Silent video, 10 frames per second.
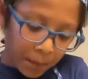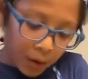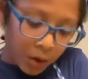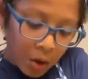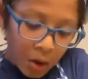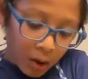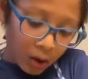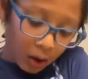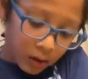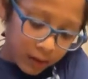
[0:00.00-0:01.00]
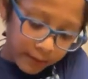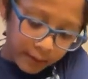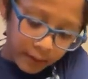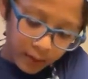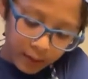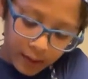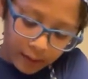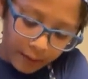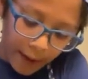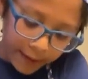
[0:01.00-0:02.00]
put
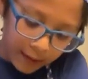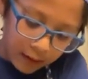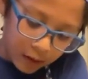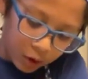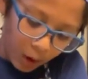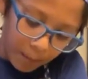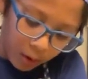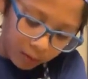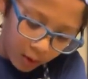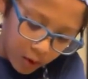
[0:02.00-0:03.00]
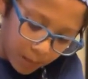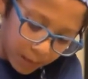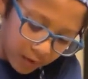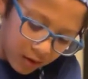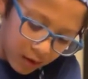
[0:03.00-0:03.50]
it right at the top because when you put the